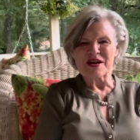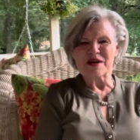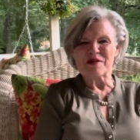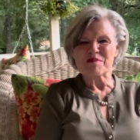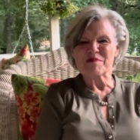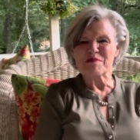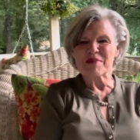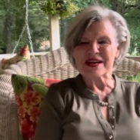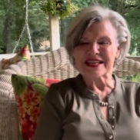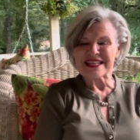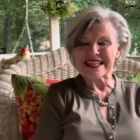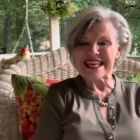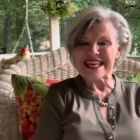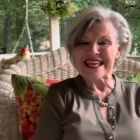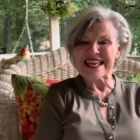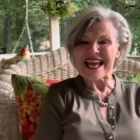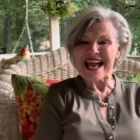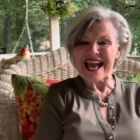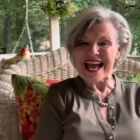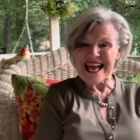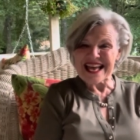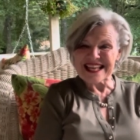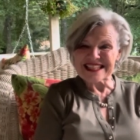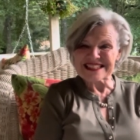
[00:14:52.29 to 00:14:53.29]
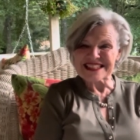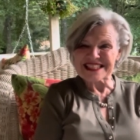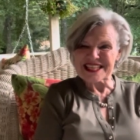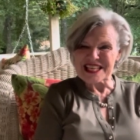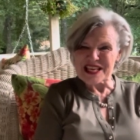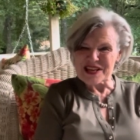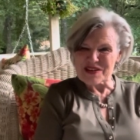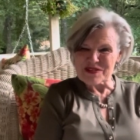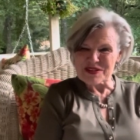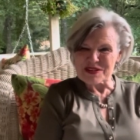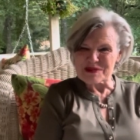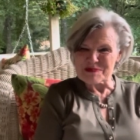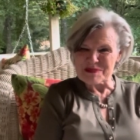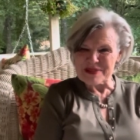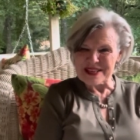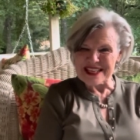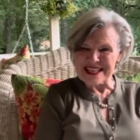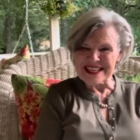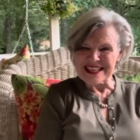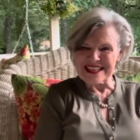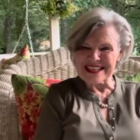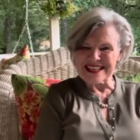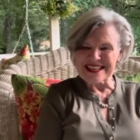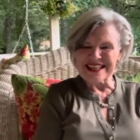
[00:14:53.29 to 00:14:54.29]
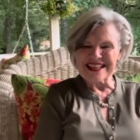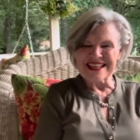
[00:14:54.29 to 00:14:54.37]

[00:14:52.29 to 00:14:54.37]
but he has given me